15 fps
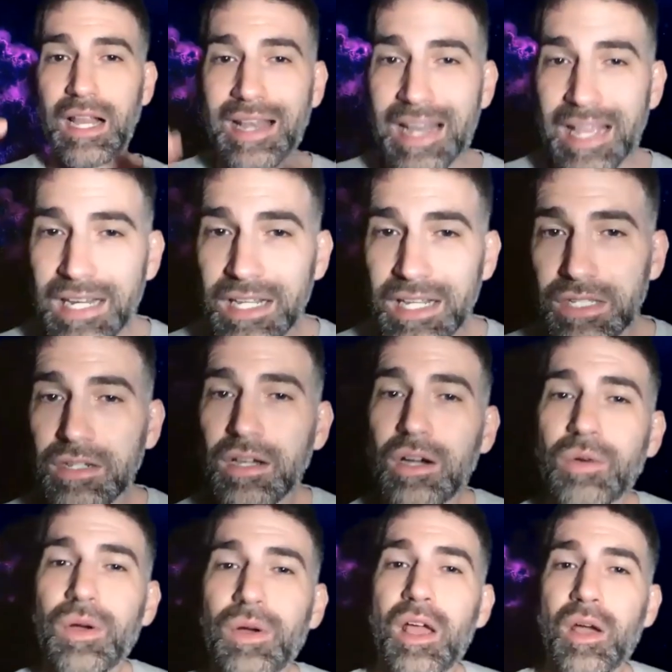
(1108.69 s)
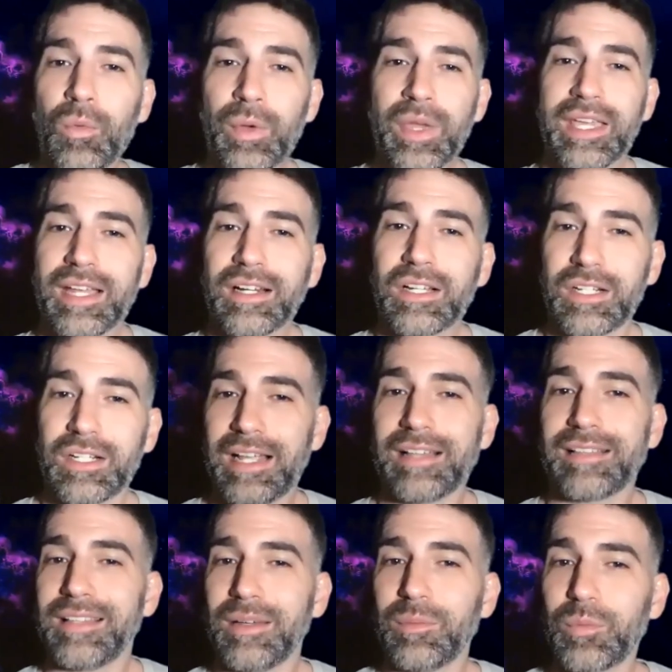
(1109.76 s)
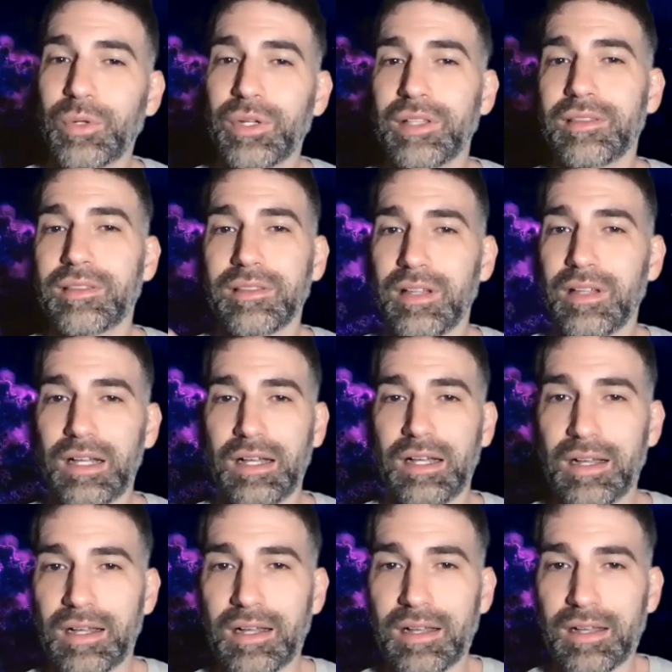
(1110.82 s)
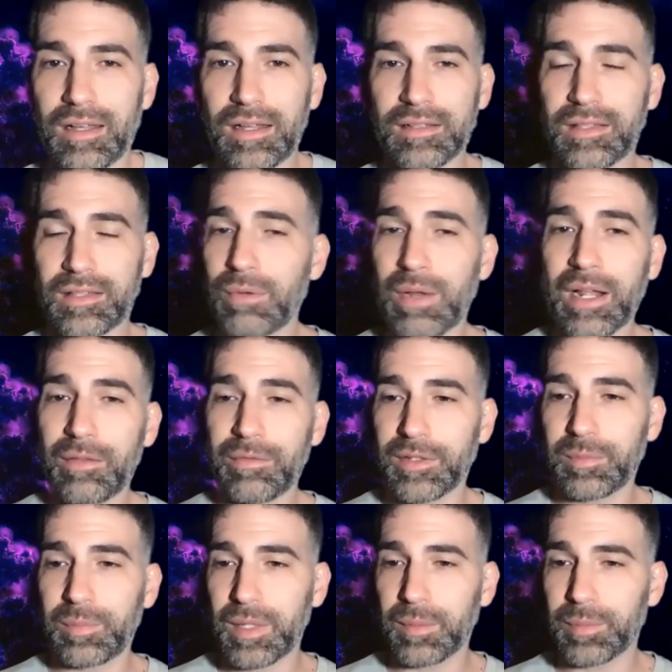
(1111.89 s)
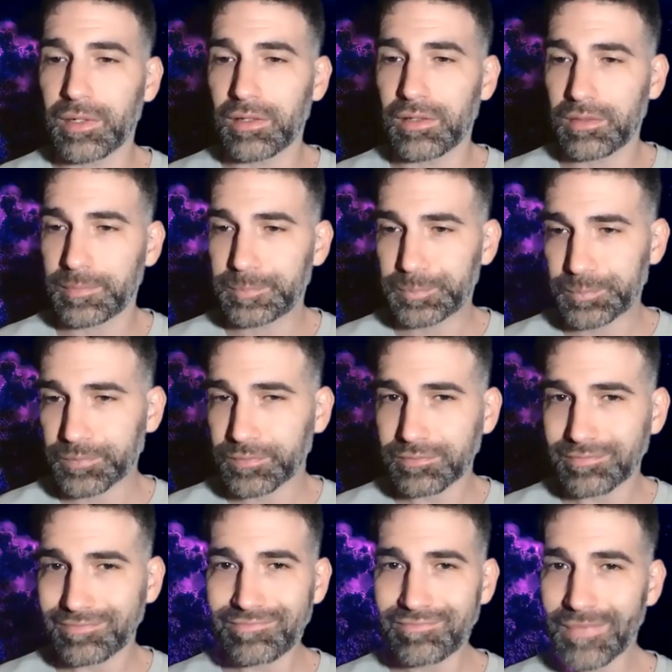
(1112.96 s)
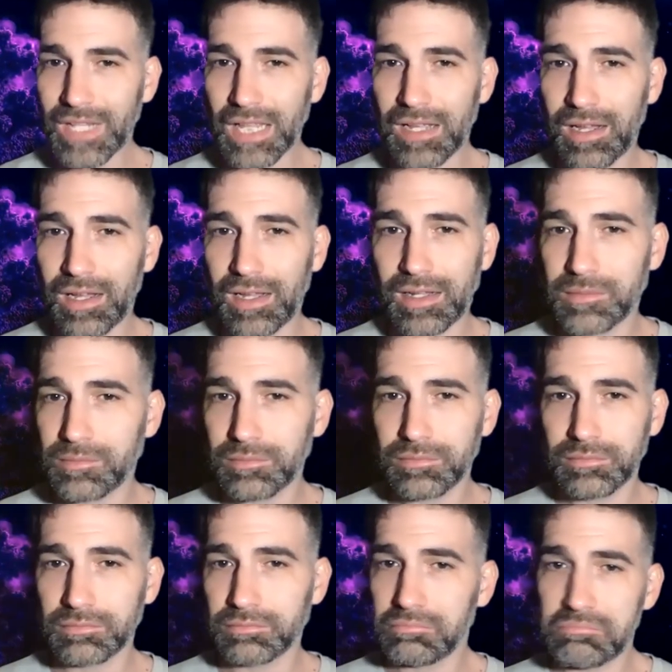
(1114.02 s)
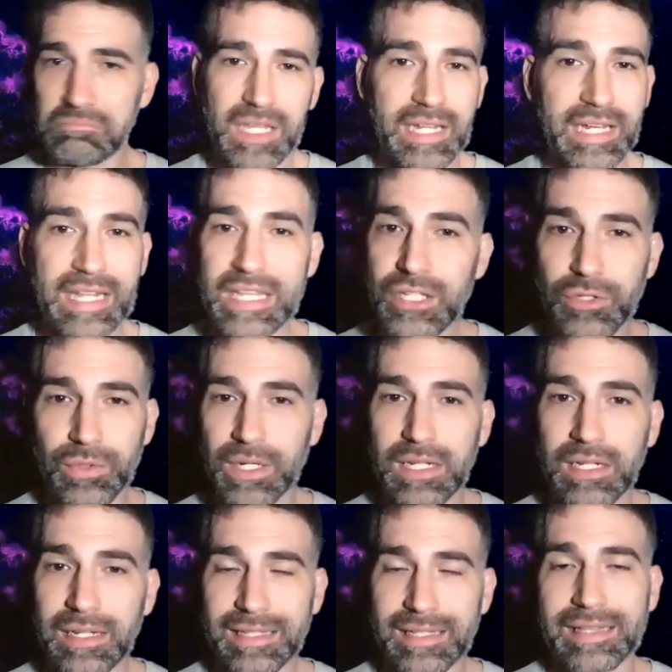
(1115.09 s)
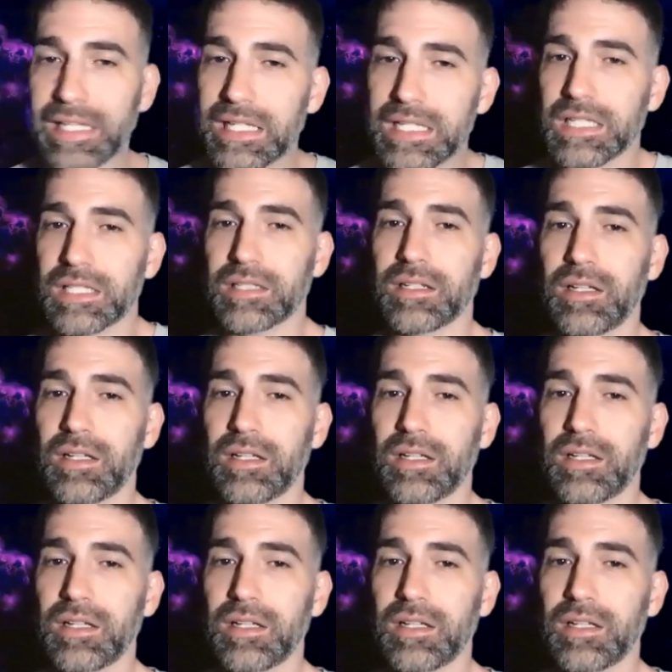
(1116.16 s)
Let us know. We can connect them with the relevant people in Israel, at least.